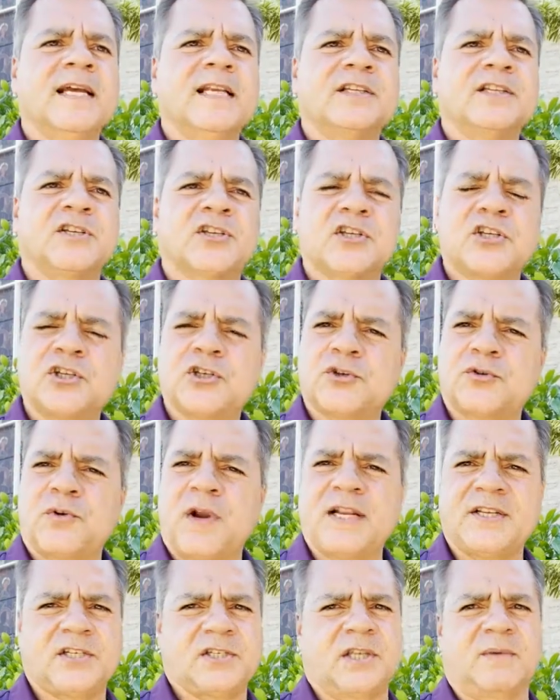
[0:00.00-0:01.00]
to
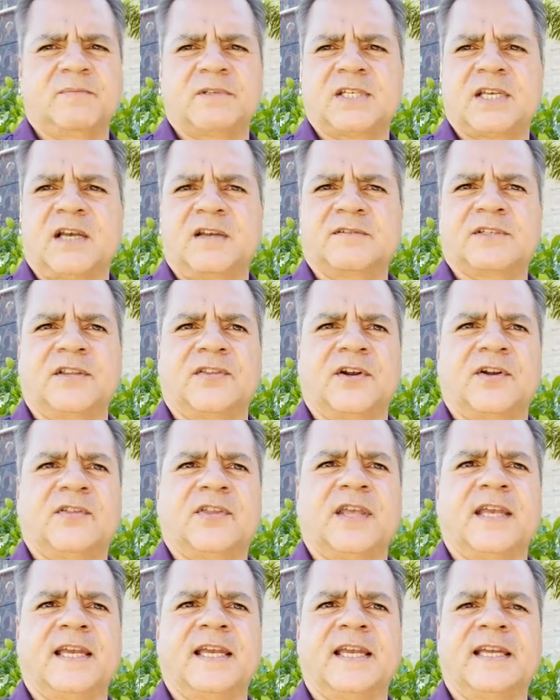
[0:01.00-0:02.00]
stretch themselves in their
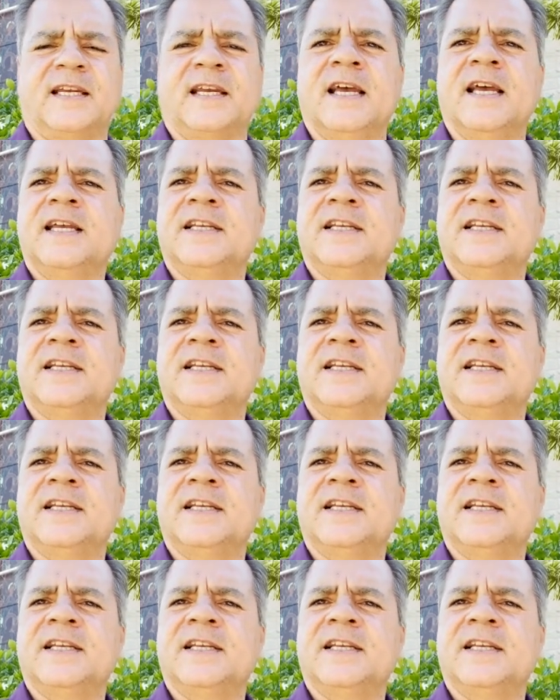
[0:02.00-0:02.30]
thinking,